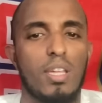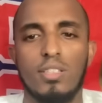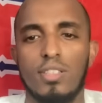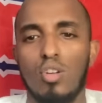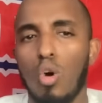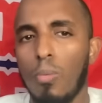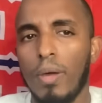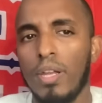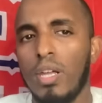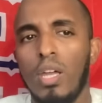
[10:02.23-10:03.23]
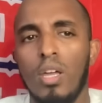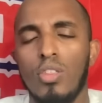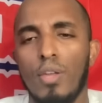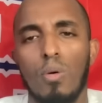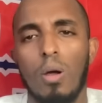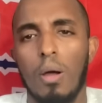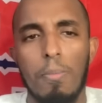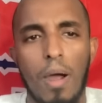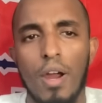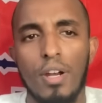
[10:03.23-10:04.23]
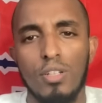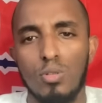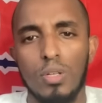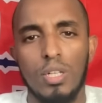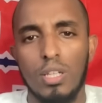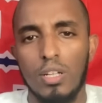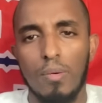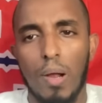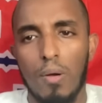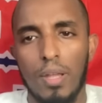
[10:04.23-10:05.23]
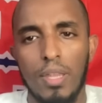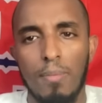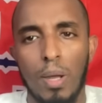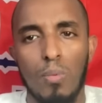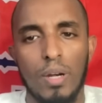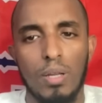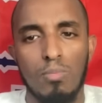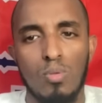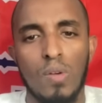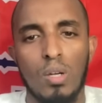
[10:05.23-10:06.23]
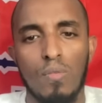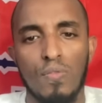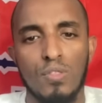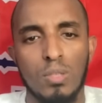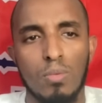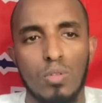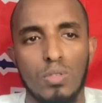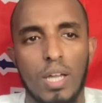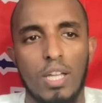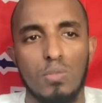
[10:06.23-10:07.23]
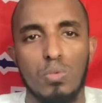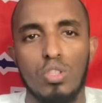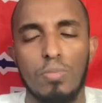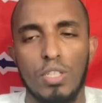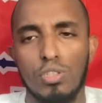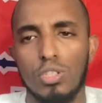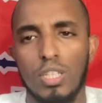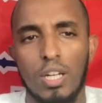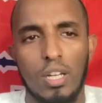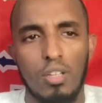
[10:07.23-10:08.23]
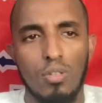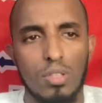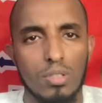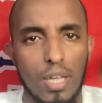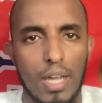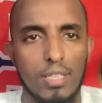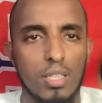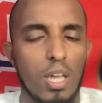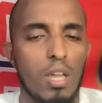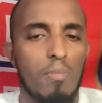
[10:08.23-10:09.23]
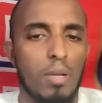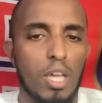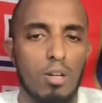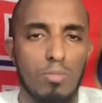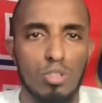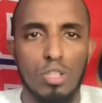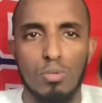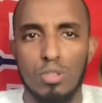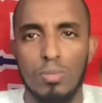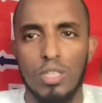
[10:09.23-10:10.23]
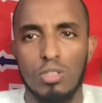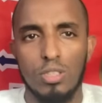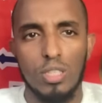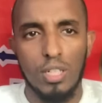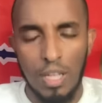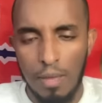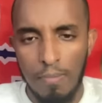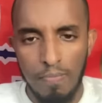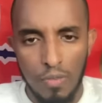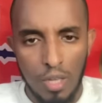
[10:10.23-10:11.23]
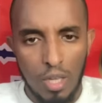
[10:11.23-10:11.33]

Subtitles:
Kingsley Coman. They Bayern are doing a clear out and they might want to move out some of those guys. Would you be interested in any of those guys? Mikel or Mudryk, would you be interested in him?